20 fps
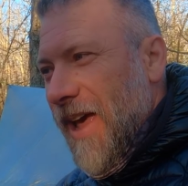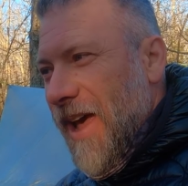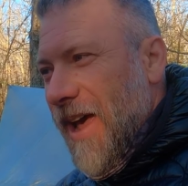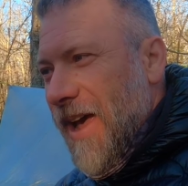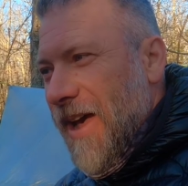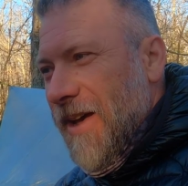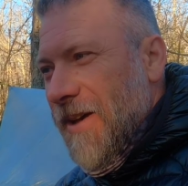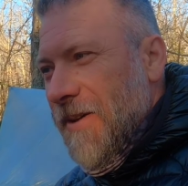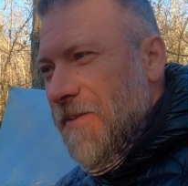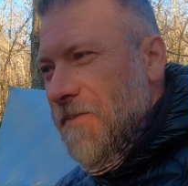
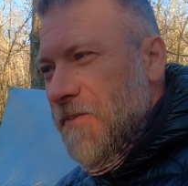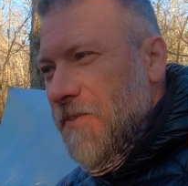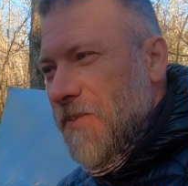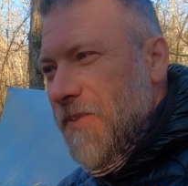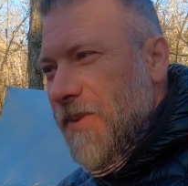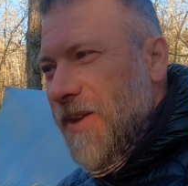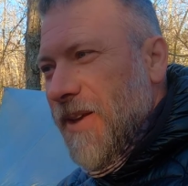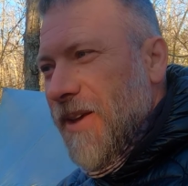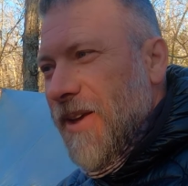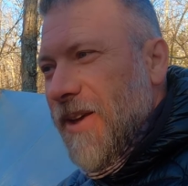And
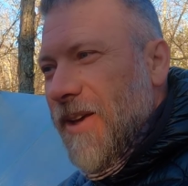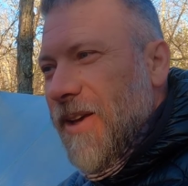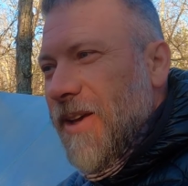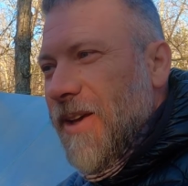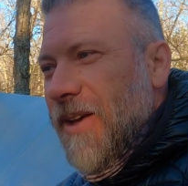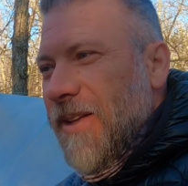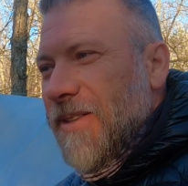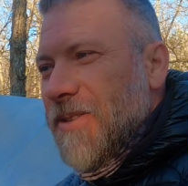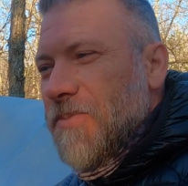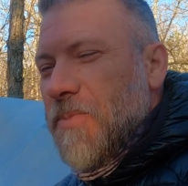
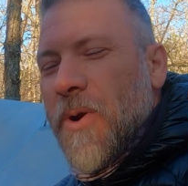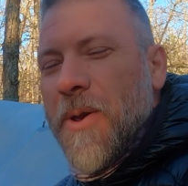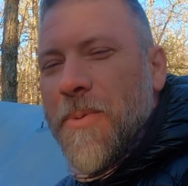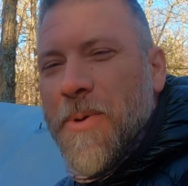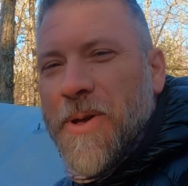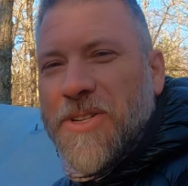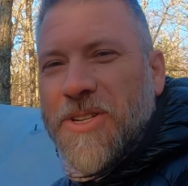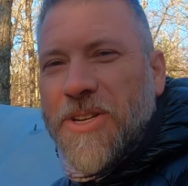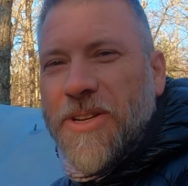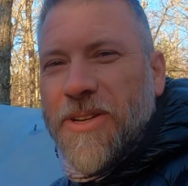it's pretty
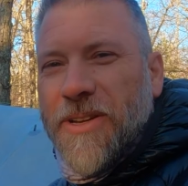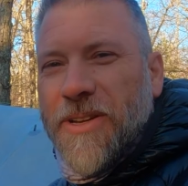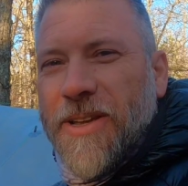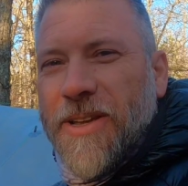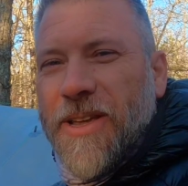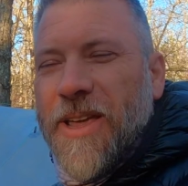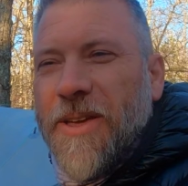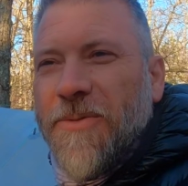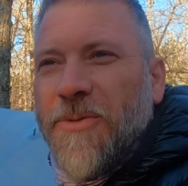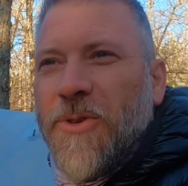much
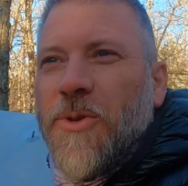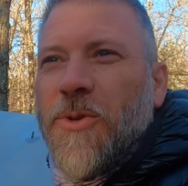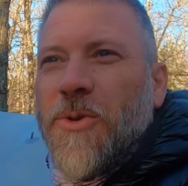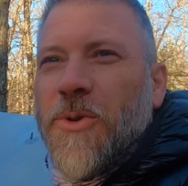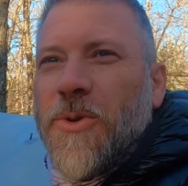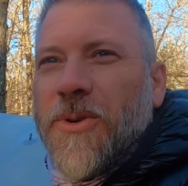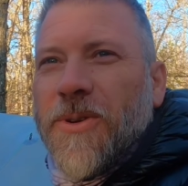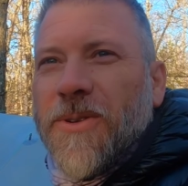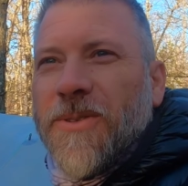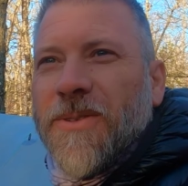if
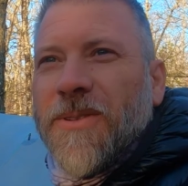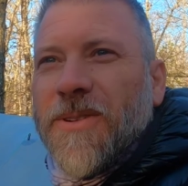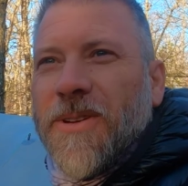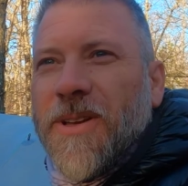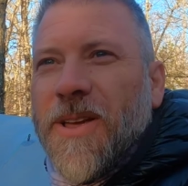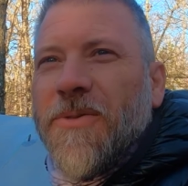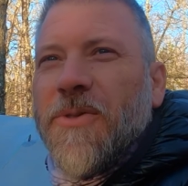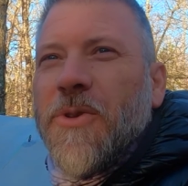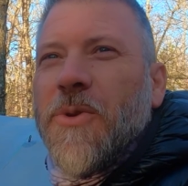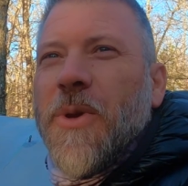you
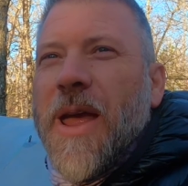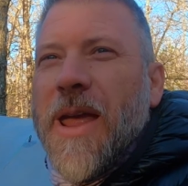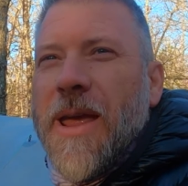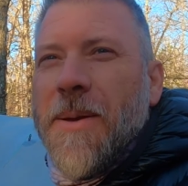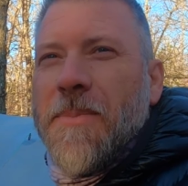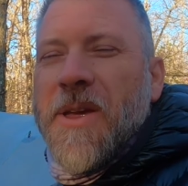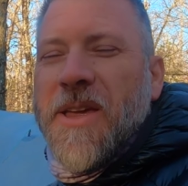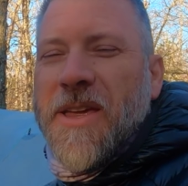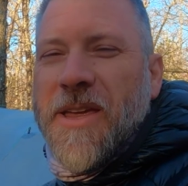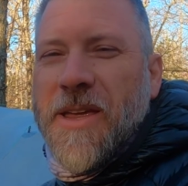if you
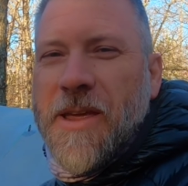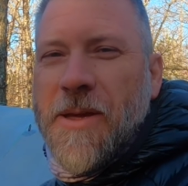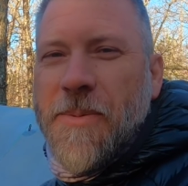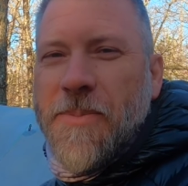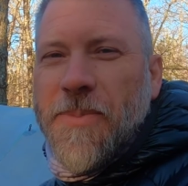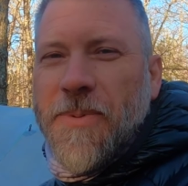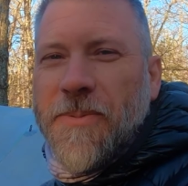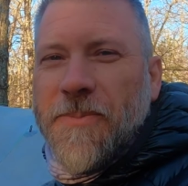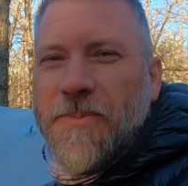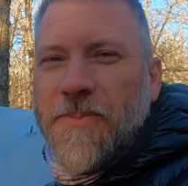hammock
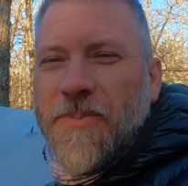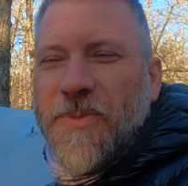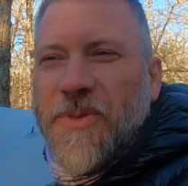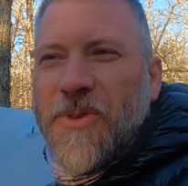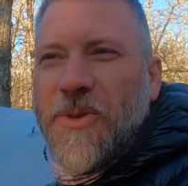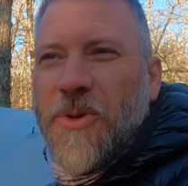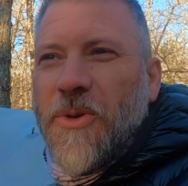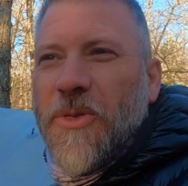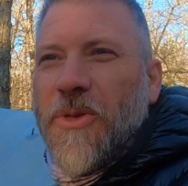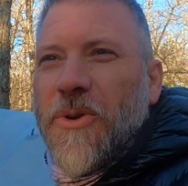camp,
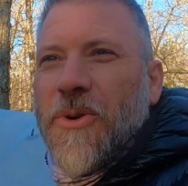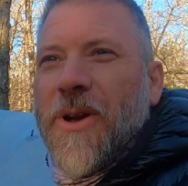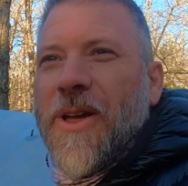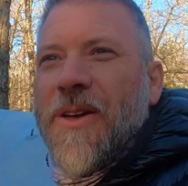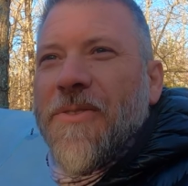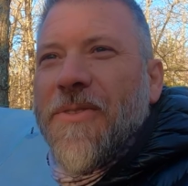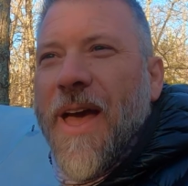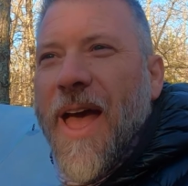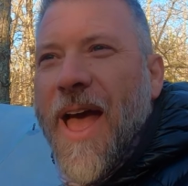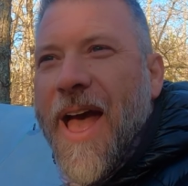you either
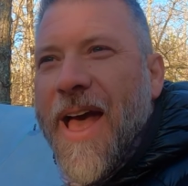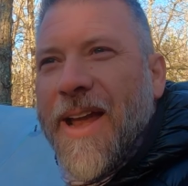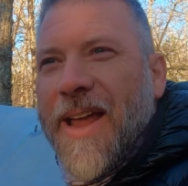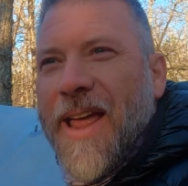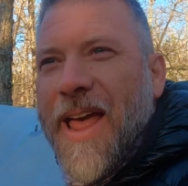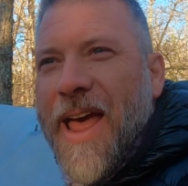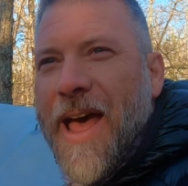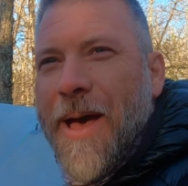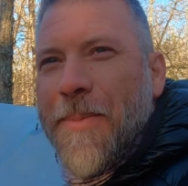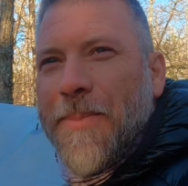have had
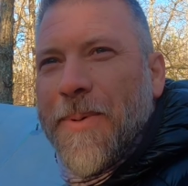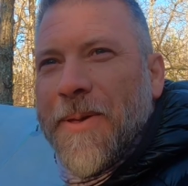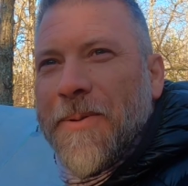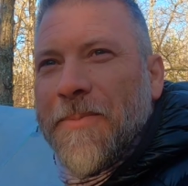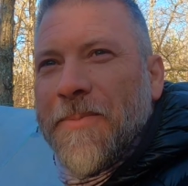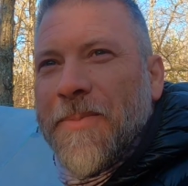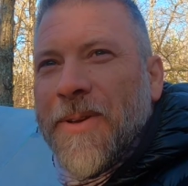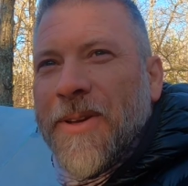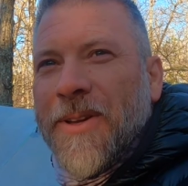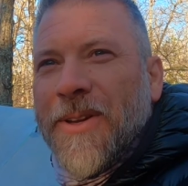it
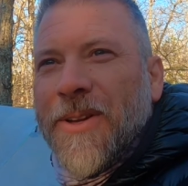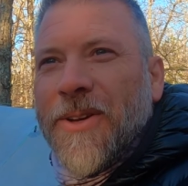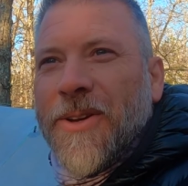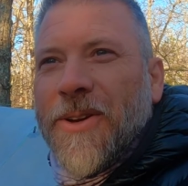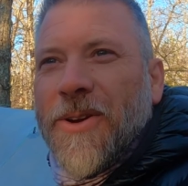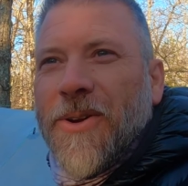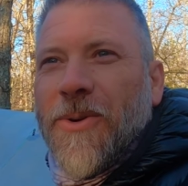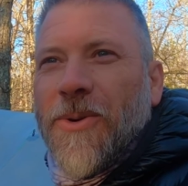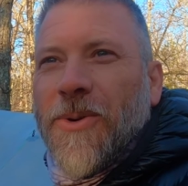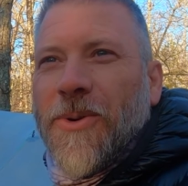happen
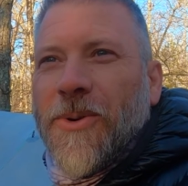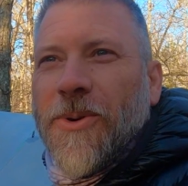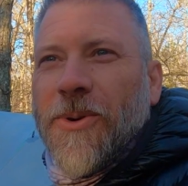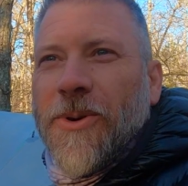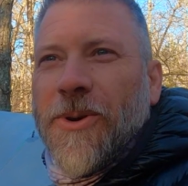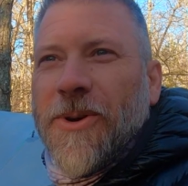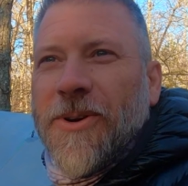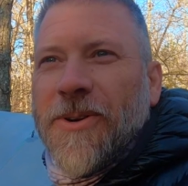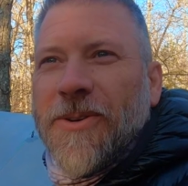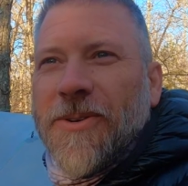
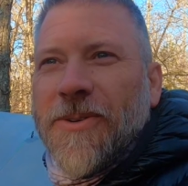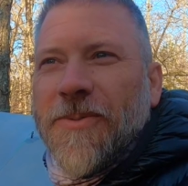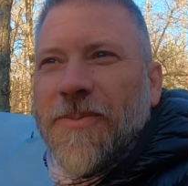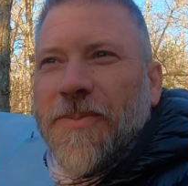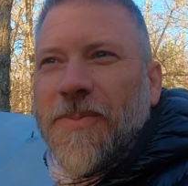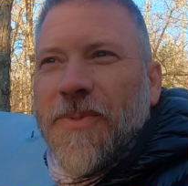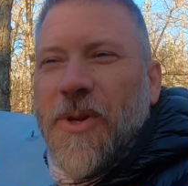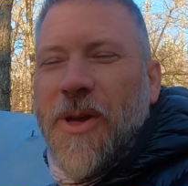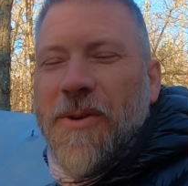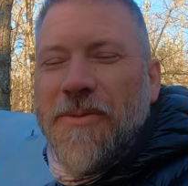or
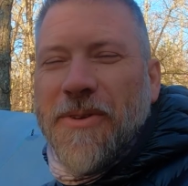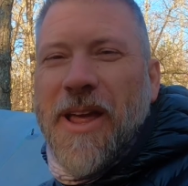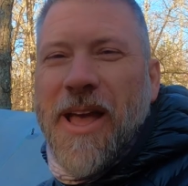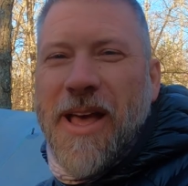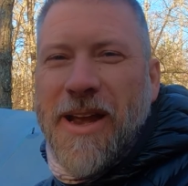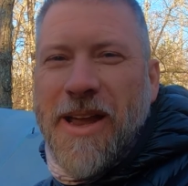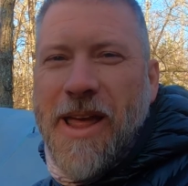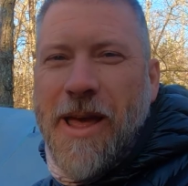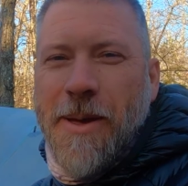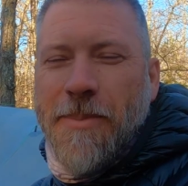you haven't
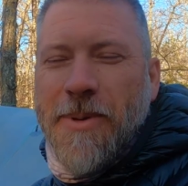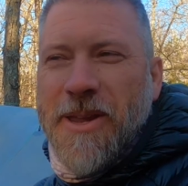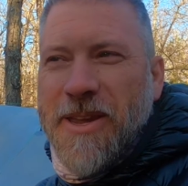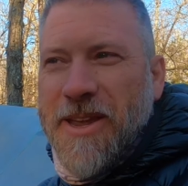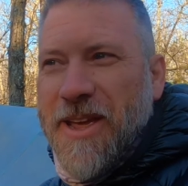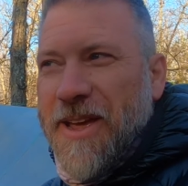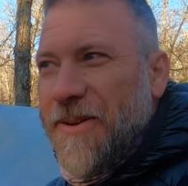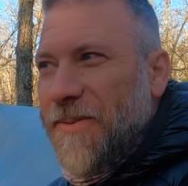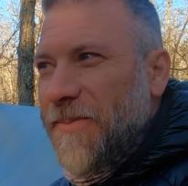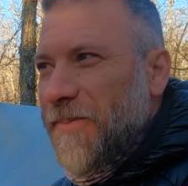had it happen
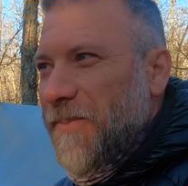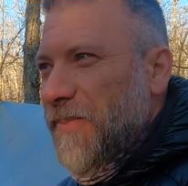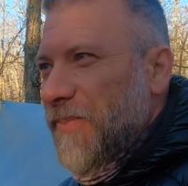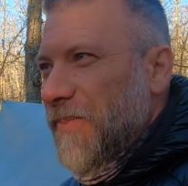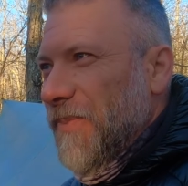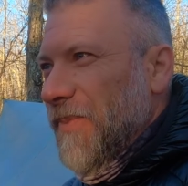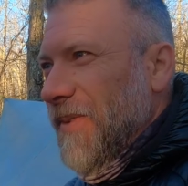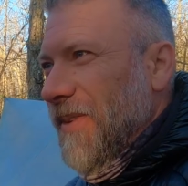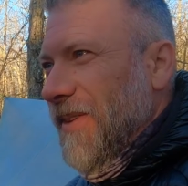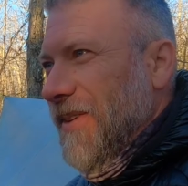yet.
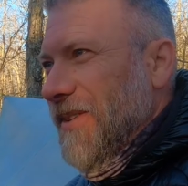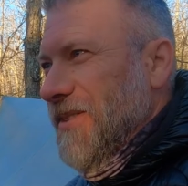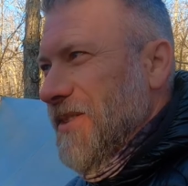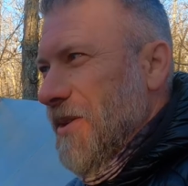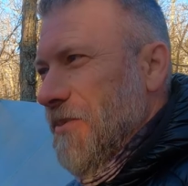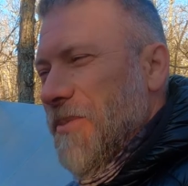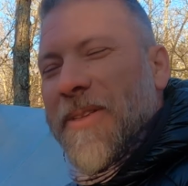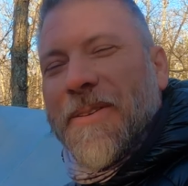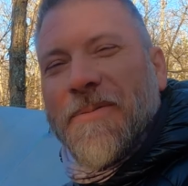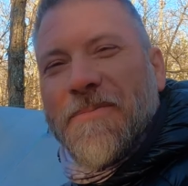
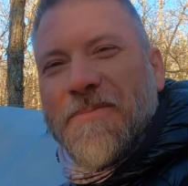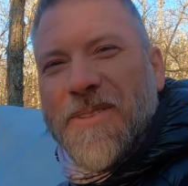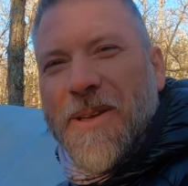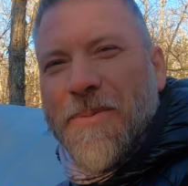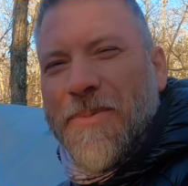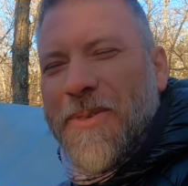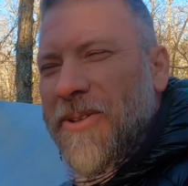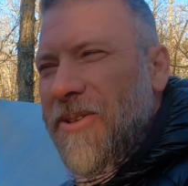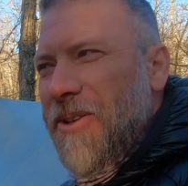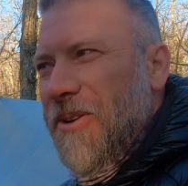Something
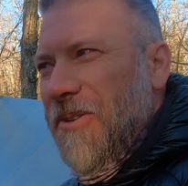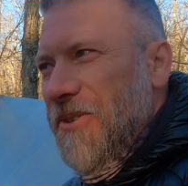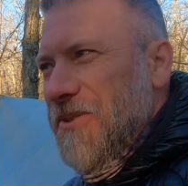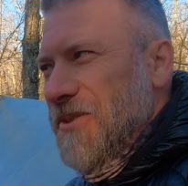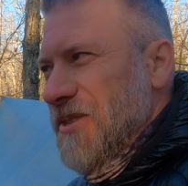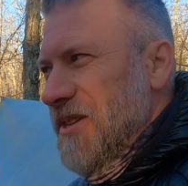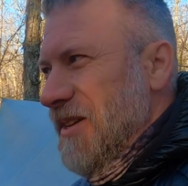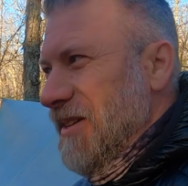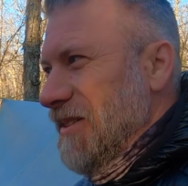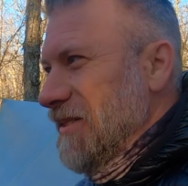something along
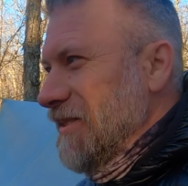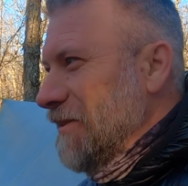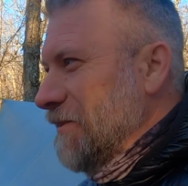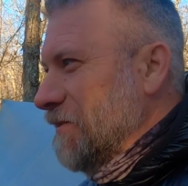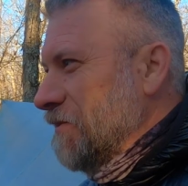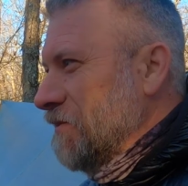those lines.